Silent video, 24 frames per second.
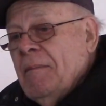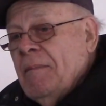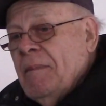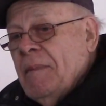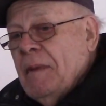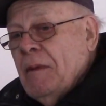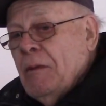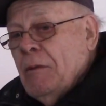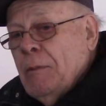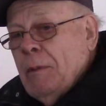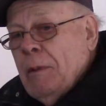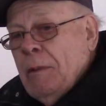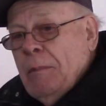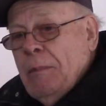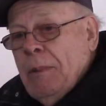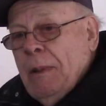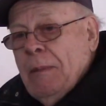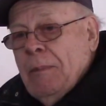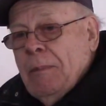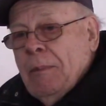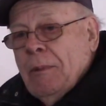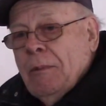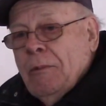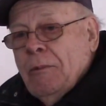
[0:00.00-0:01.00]
there's been
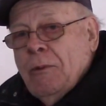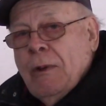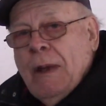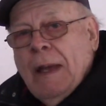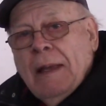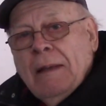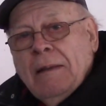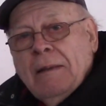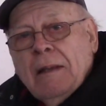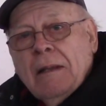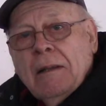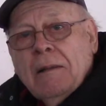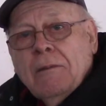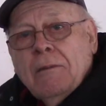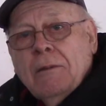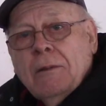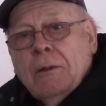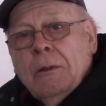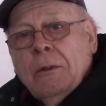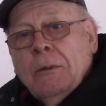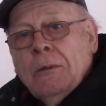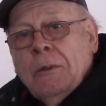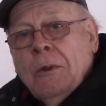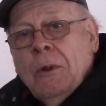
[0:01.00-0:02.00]
people dragged out of
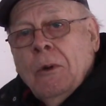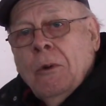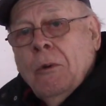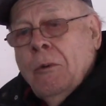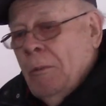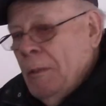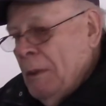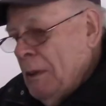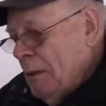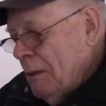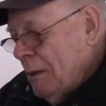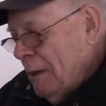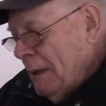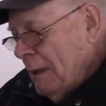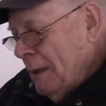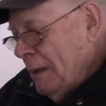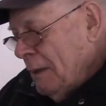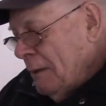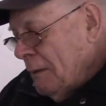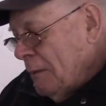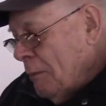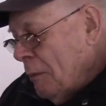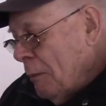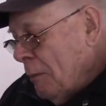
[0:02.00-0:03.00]
their own home, like
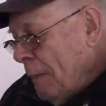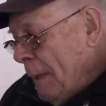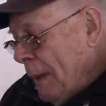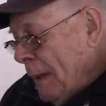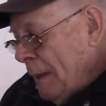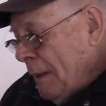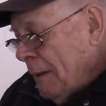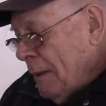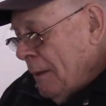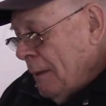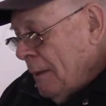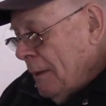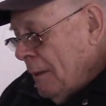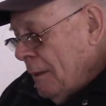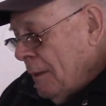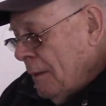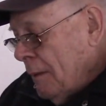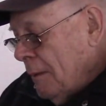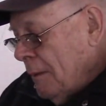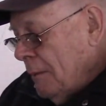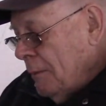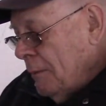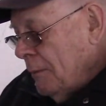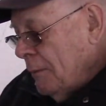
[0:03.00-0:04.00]
in Quebec,
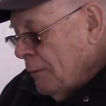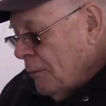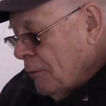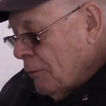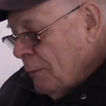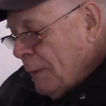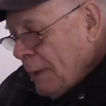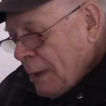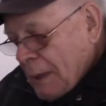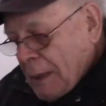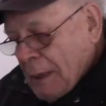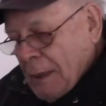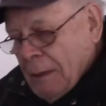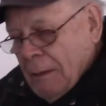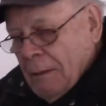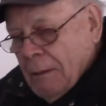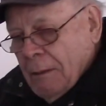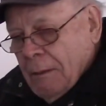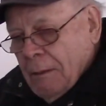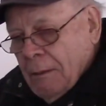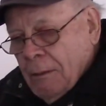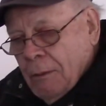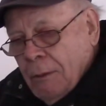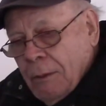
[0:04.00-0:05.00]
on New Year's
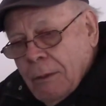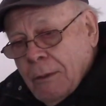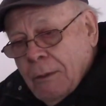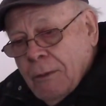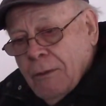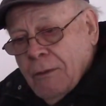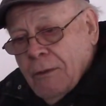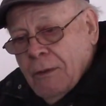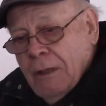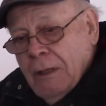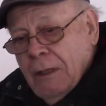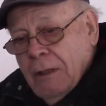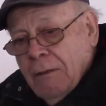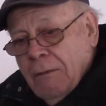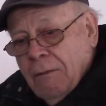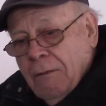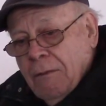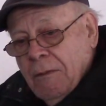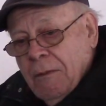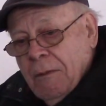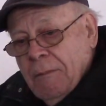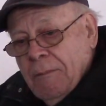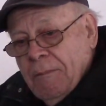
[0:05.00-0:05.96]
weekend, New Year's Eve.